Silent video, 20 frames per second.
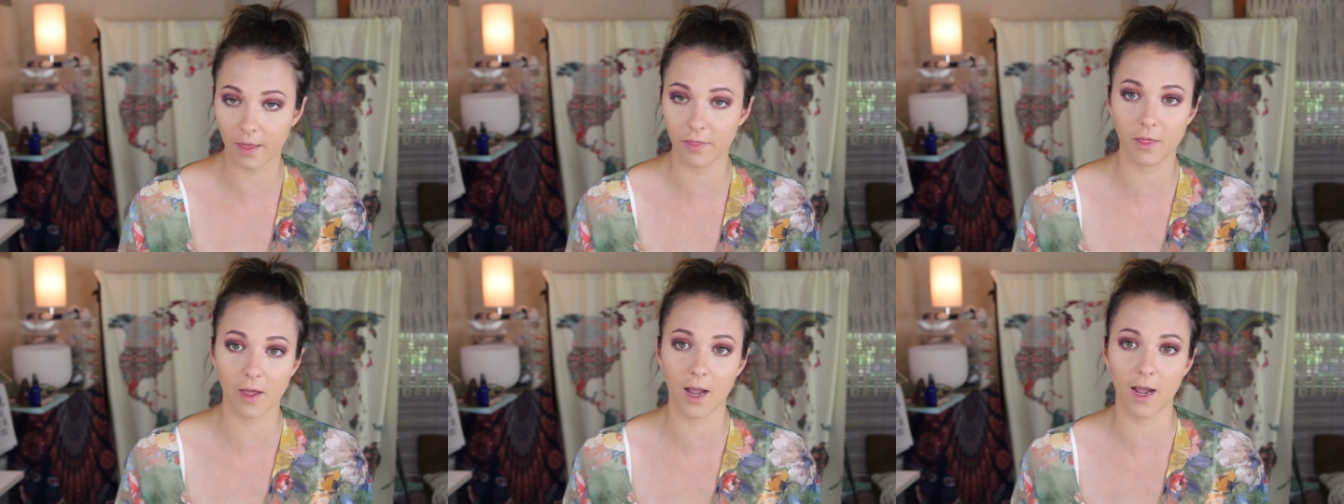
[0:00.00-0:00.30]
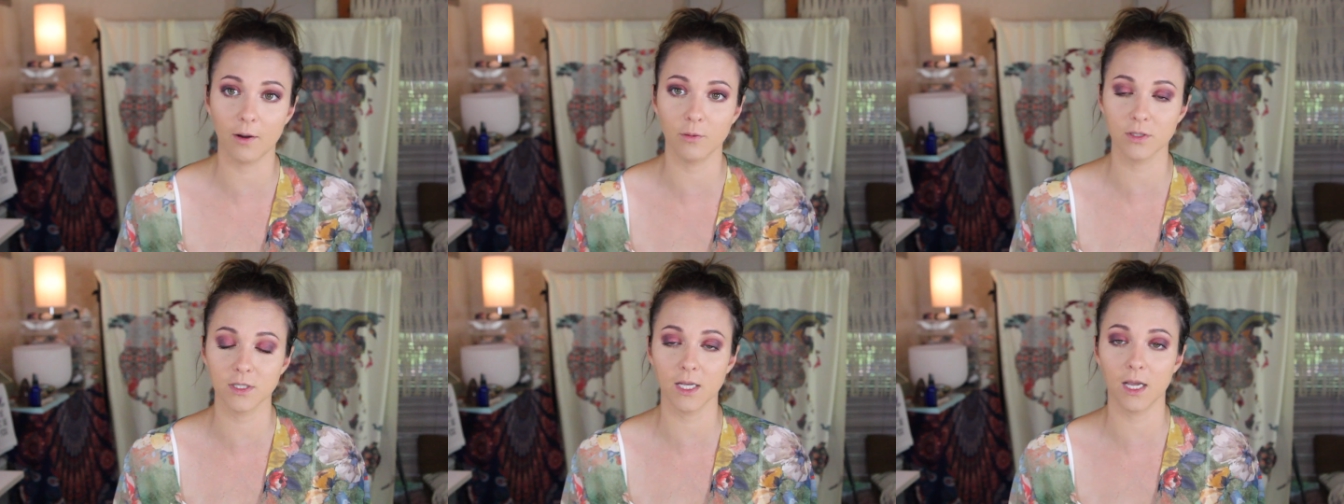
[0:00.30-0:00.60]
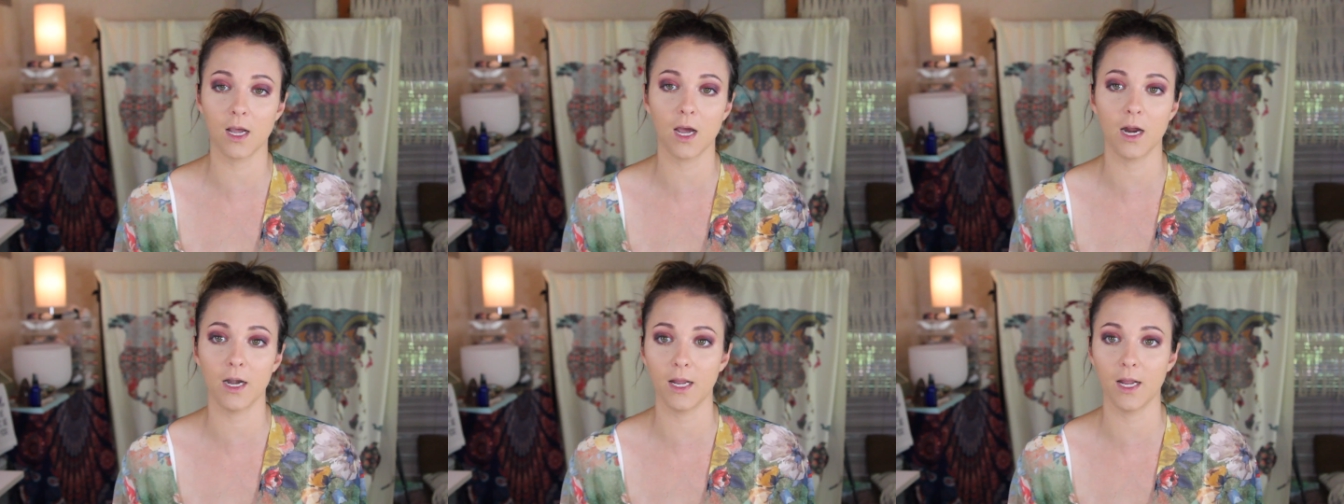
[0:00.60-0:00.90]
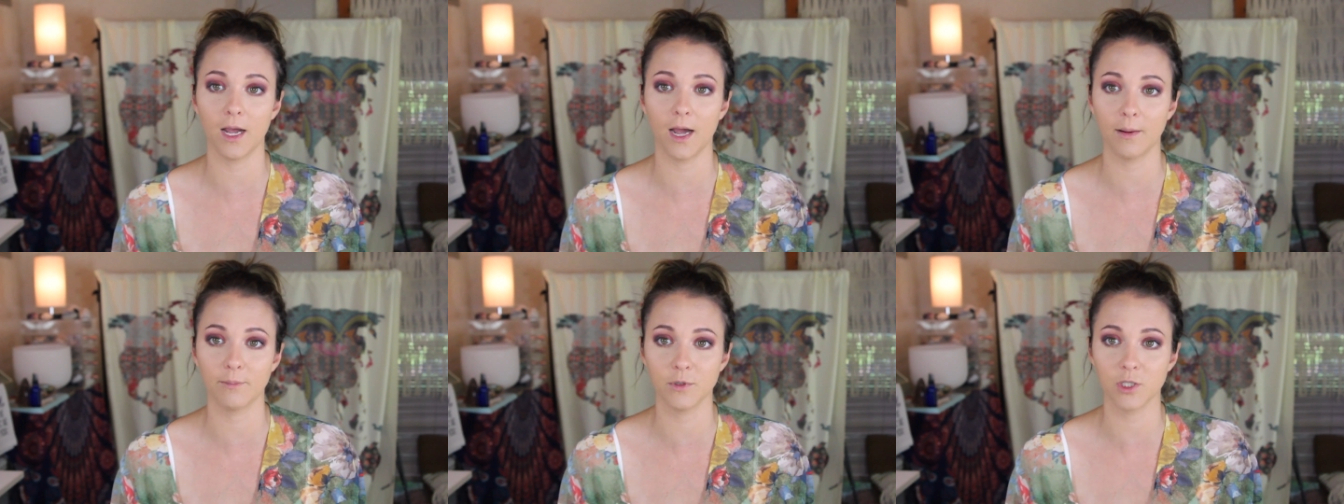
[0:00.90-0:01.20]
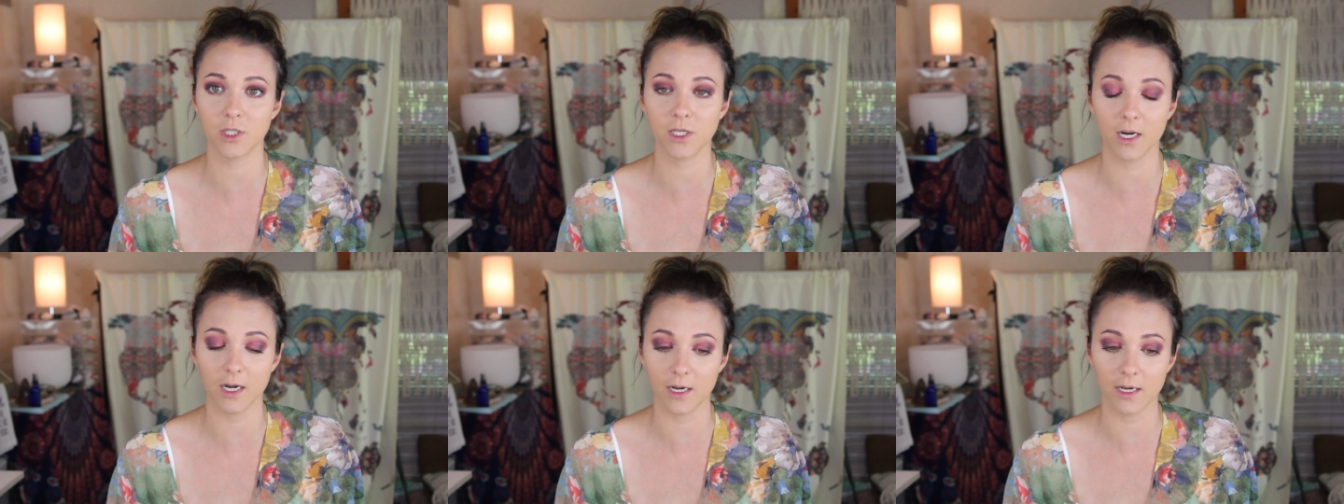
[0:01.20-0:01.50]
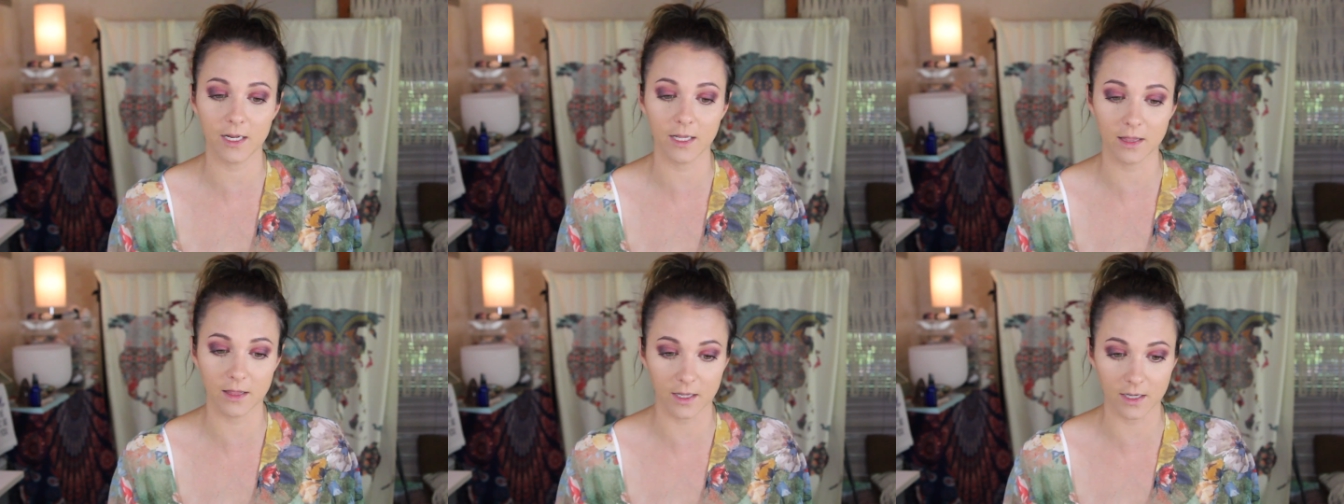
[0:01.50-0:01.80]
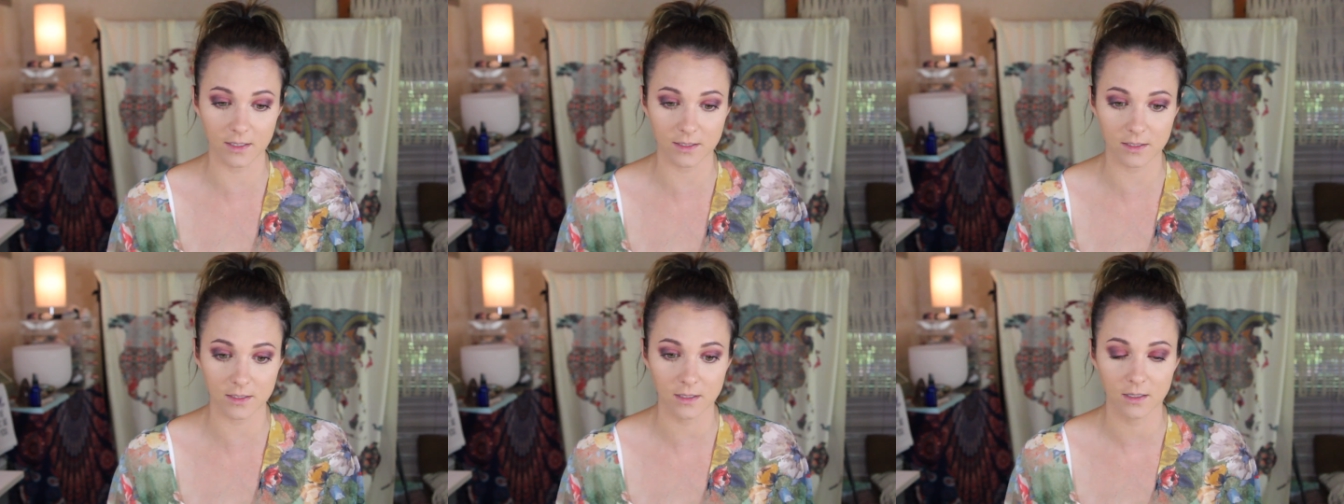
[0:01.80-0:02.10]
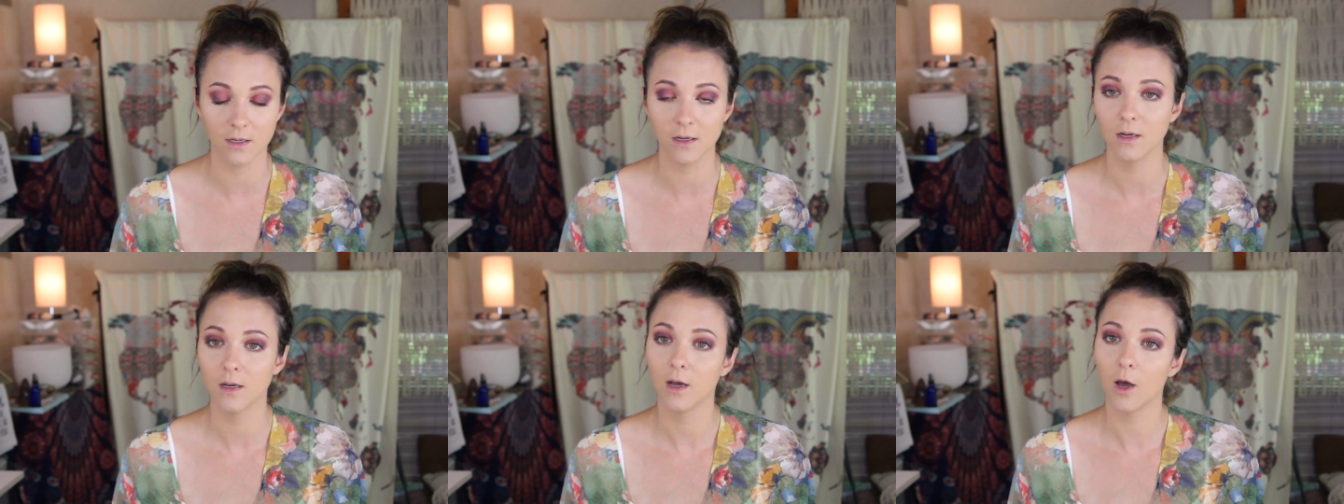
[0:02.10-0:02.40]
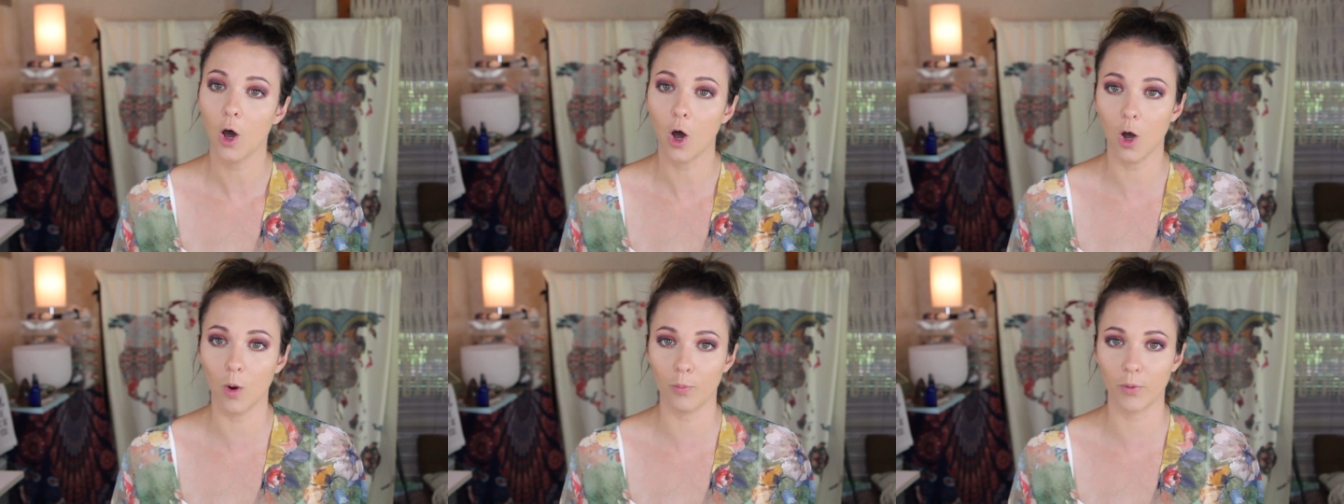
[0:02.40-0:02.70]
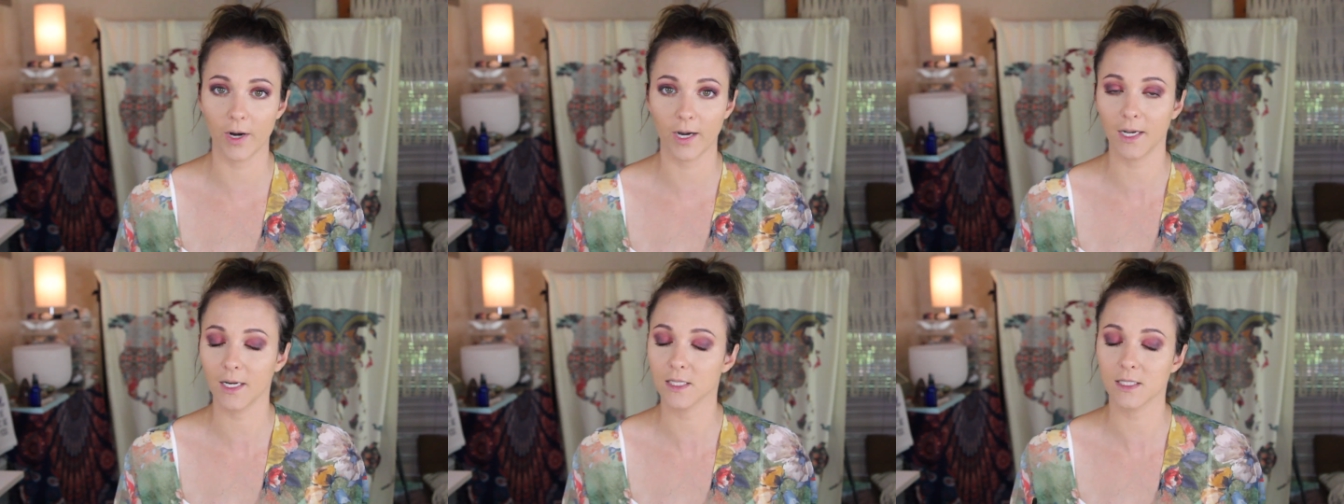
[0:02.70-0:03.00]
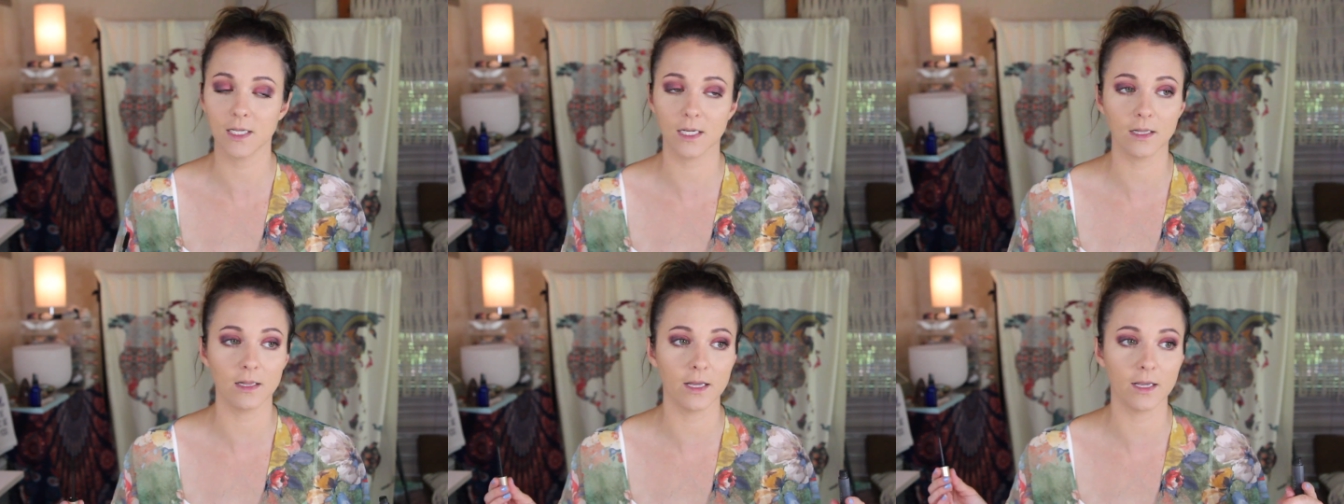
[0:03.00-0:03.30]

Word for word: I, I was like, honey, I'm just going to need this all pregnancy.